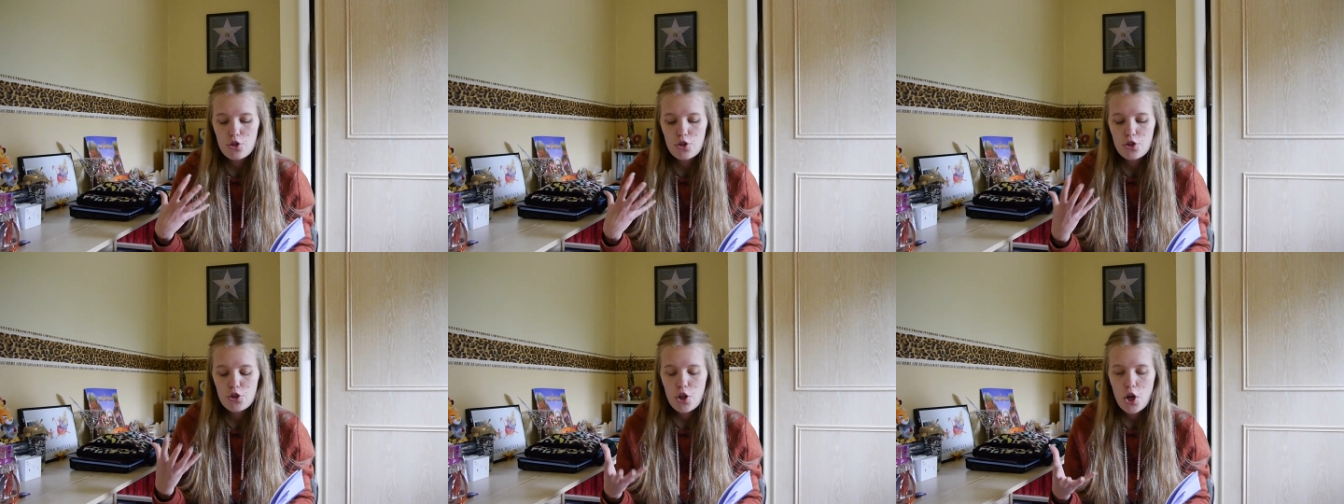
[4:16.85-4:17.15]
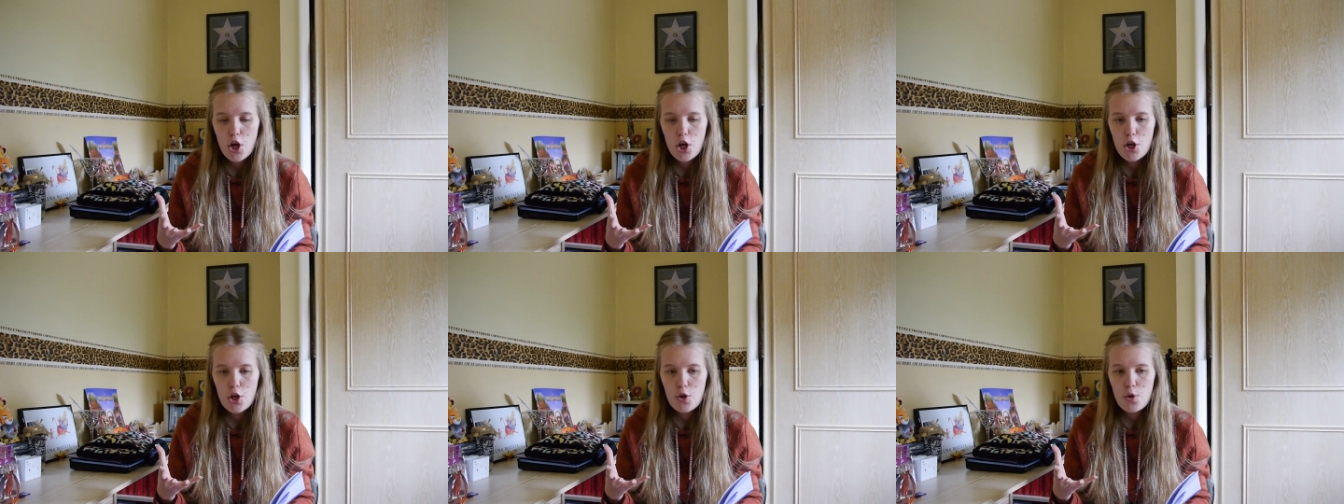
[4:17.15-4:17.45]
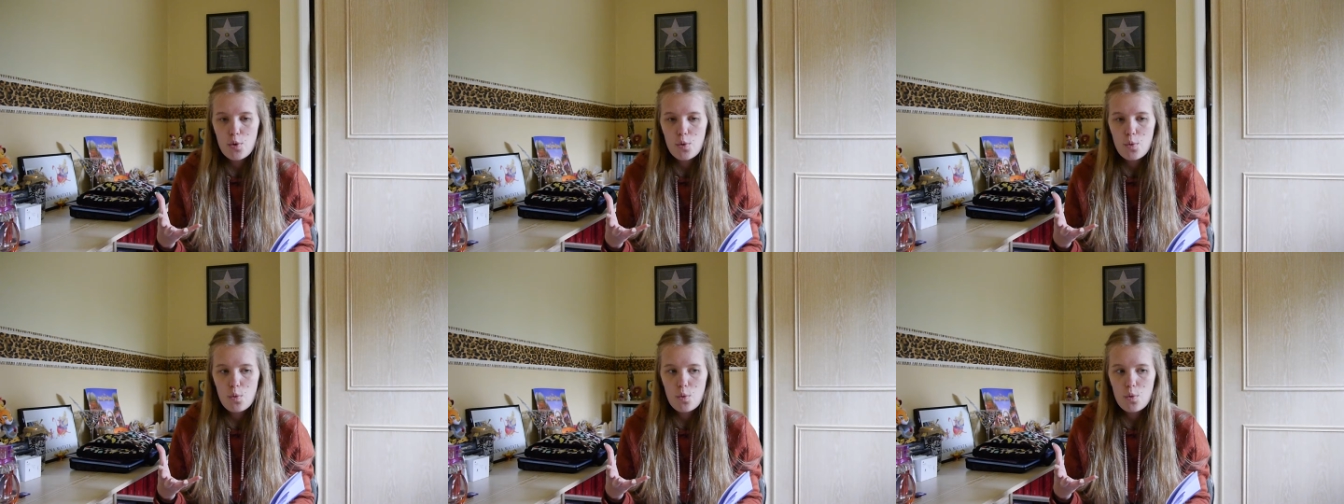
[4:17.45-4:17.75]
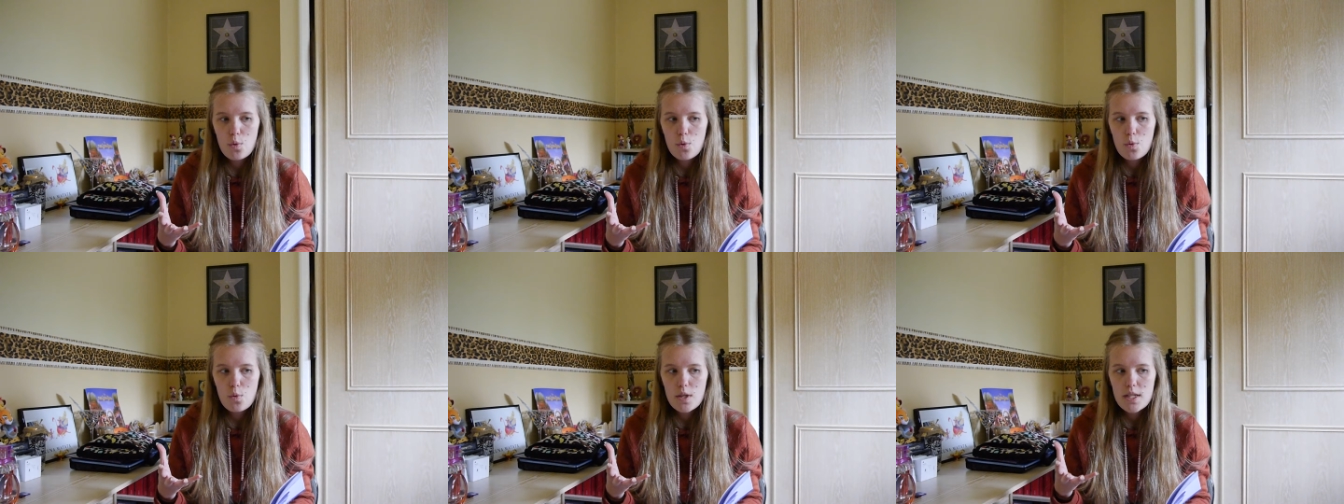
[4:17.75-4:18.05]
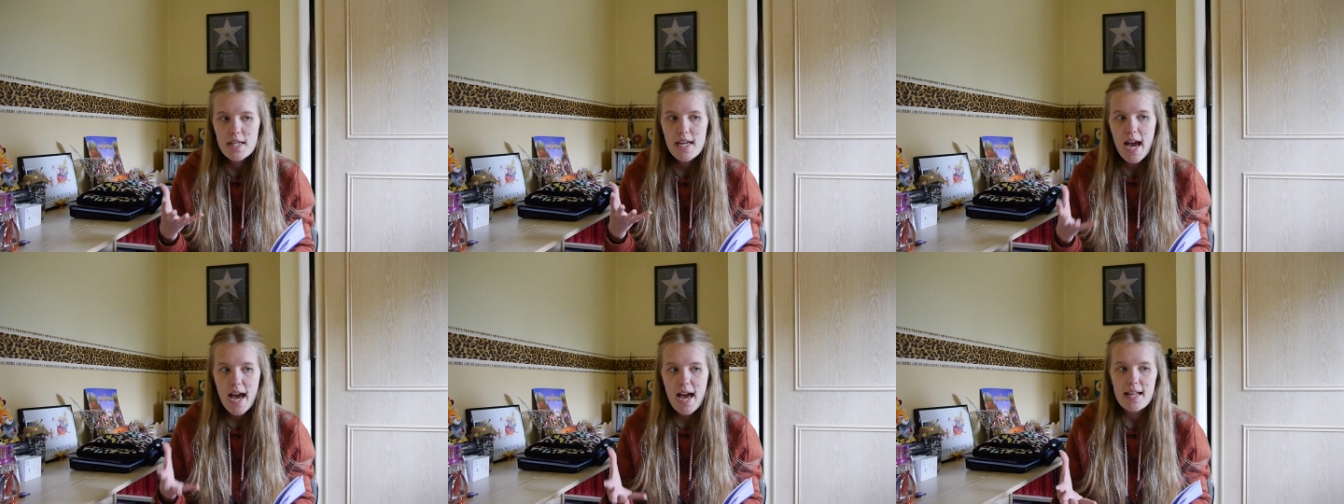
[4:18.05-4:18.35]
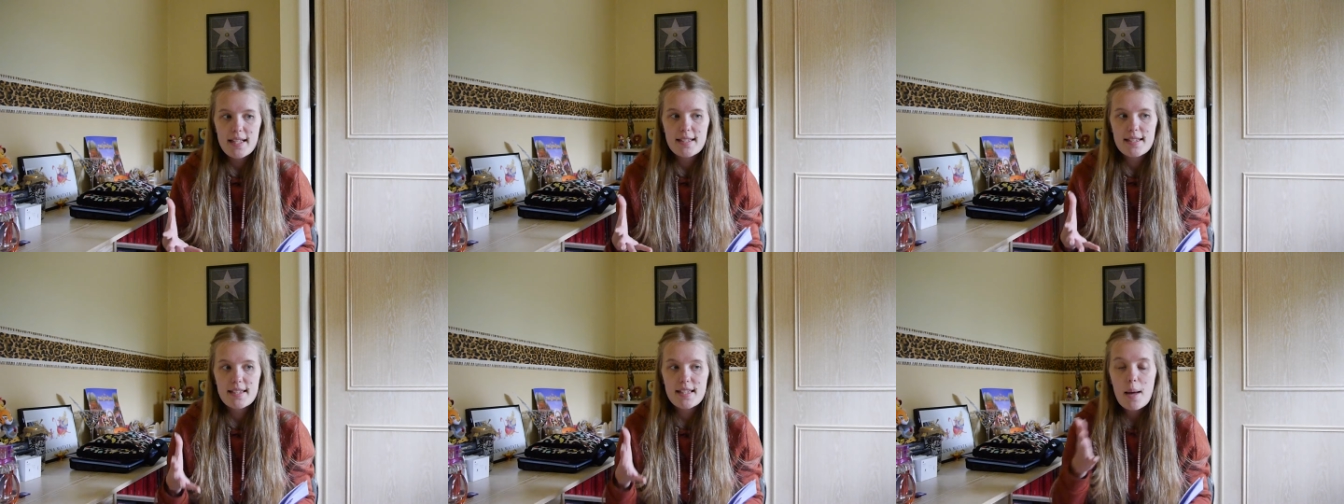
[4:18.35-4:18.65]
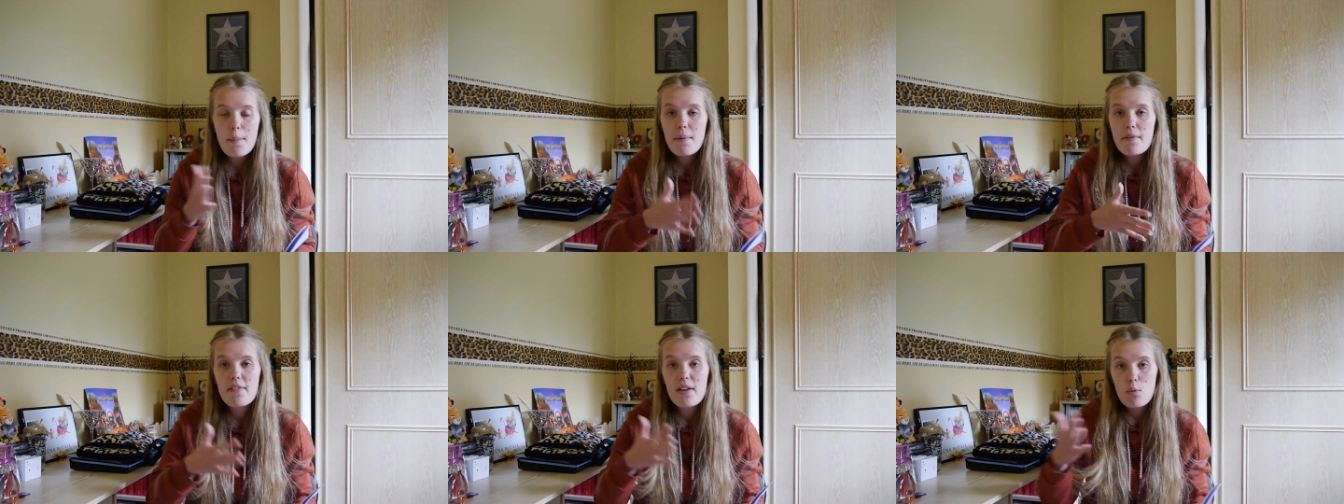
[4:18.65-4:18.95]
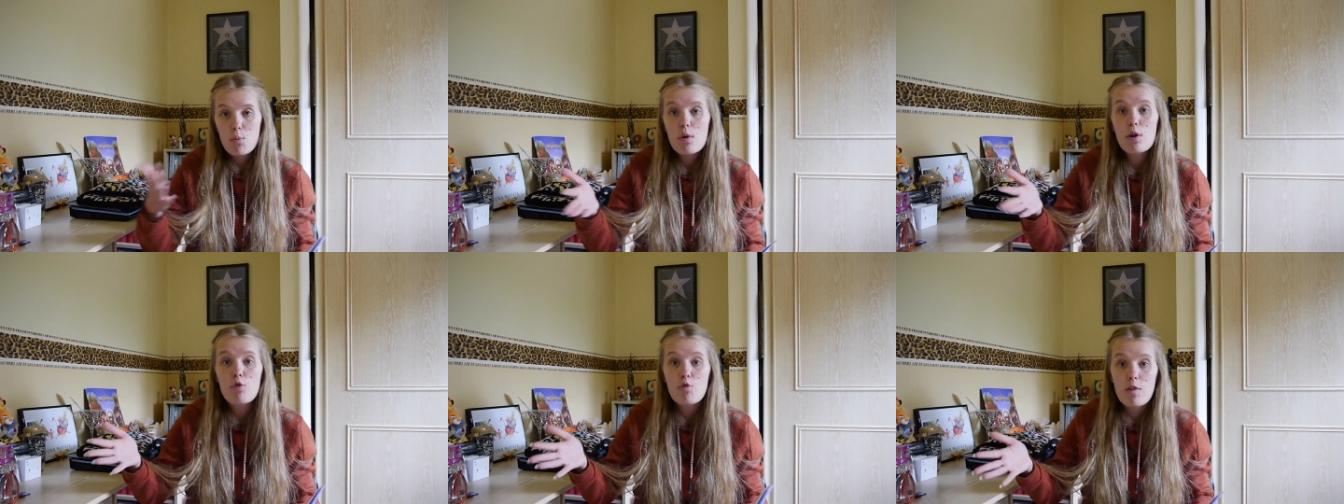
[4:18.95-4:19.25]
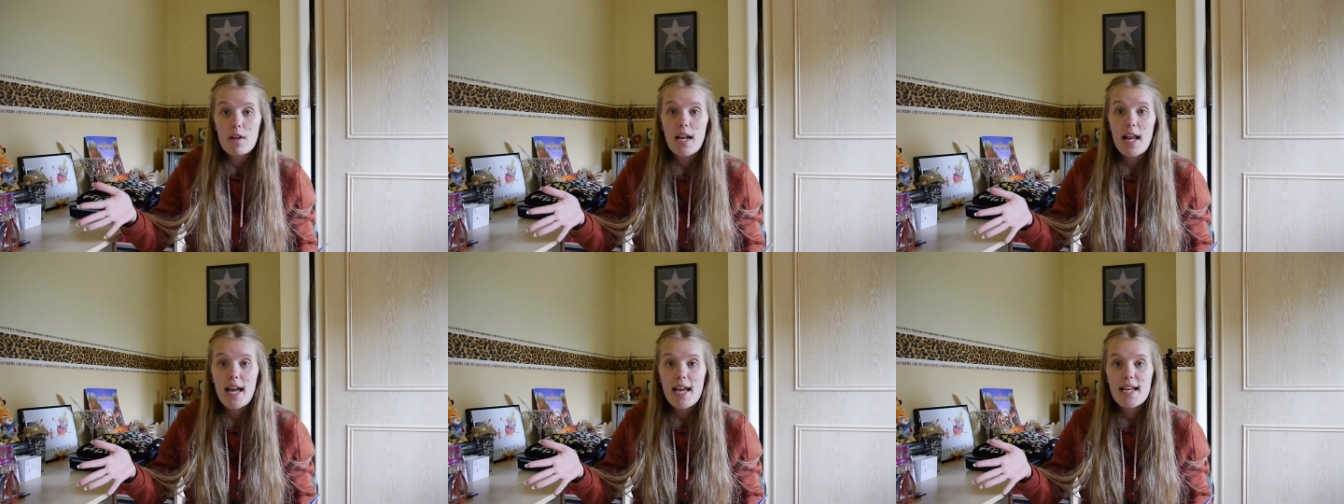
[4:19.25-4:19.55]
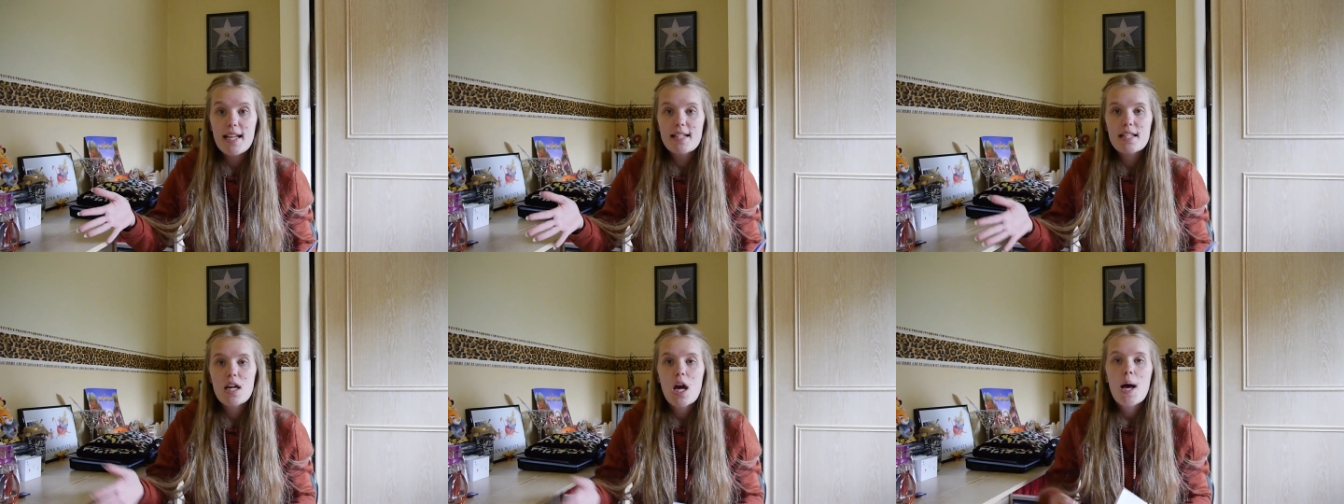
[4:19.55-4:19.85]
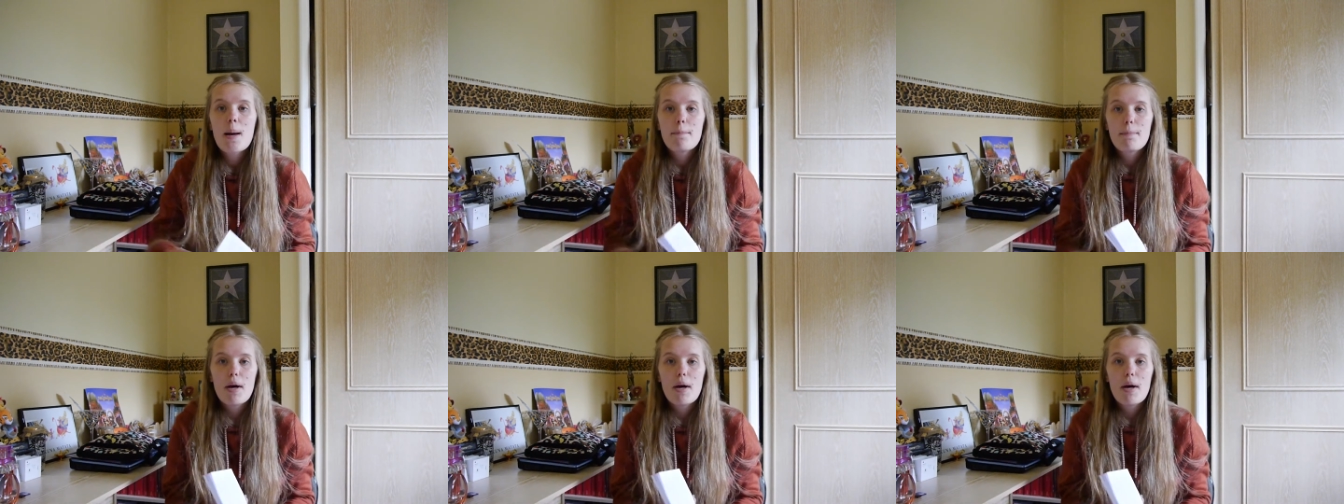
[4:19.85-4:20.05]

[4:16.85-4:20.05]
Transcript: So yeah, some of it will relate,